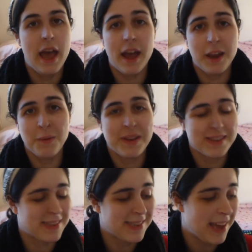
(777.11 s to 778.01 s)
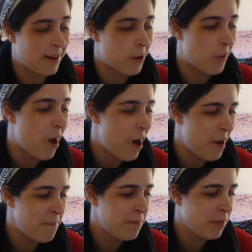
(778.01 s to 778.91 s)
Anyways, side note,
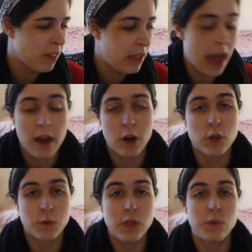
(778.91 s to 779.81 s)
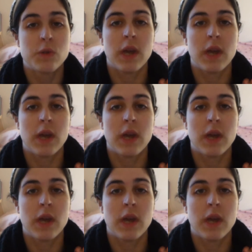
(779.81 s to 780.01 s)
yeah, card's really sweet.